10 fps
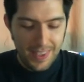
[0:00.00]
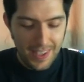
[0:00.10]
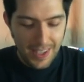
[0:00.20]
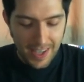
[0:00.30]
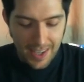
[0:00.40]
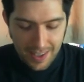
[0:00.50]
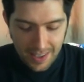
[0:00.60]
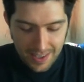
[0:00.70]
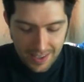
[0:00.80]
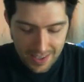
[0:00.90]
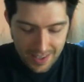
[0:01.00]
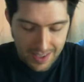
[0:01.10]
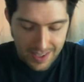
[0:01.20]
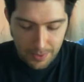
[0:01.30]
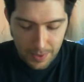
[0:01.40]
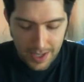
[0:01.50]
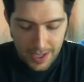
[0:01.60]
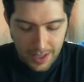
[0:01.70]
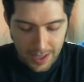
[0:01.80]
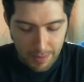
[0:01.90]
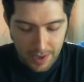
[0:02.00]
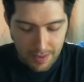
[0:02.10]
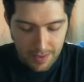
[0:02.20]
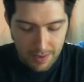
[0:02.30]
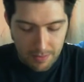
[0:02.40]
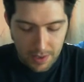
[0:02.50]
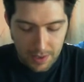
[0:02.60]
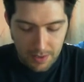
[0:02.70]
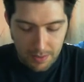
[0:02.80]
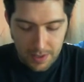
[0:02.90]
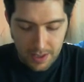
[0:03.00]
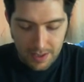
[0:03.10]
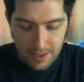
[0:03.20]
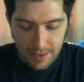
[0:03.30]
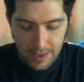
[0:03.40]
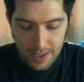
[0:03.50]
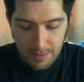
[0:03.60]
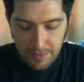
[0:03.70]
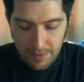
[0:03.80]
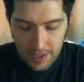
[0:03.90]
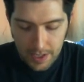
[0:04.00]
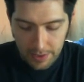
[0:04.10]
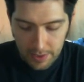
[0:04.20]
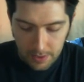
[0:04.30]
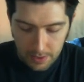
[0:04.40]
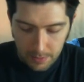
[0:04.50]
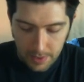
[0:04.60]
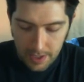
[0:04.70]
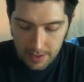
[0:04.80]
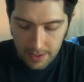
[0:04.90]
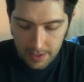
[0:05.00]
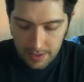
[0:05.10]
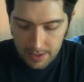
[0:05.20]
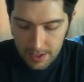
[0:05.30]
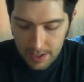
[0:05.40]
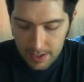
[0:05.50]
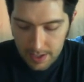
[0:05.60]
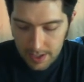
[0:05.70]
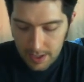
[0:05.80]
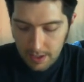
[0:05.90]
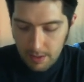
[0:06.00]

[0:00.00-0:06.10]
Again, it's just a weird little gimmick. I'm not 100% sure on it. I prefer to have it tucked away because there's a little